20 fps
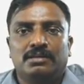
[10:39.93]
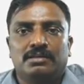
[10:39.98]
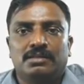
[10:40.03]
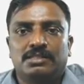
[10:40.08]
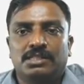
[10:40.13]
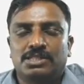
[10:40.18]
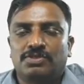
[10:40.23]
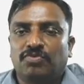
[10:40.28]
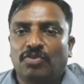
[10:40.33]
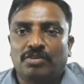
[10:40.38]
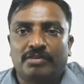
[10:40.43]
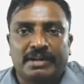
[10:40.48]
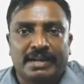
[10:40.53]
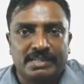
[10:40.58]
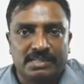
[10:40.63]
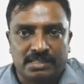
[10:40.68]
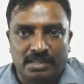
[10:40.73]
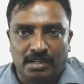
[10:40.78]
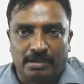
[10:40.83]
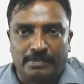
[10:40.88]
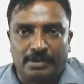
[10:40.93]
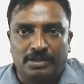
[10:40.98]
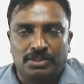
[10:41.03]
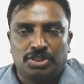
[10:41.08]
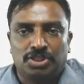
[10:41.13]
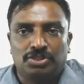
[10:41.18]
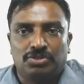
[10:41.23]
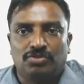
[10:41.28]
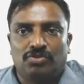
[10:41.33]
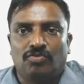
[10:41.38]
This is for grayscale
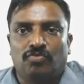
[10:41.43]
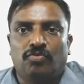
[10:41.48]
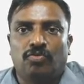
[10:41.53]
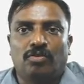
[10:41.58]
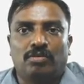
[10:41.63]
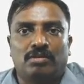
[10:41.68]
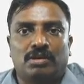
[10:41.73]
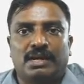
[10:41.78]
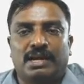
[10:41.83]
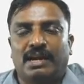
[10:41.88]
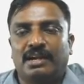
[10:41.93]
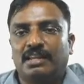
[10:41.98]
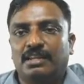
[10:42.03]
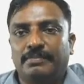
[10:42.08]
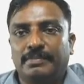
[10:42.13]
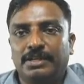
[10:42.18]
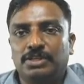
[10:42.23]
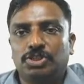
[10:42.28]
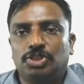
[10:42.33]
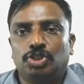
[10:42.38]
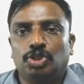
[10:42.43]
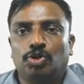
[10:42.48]
image. For color image,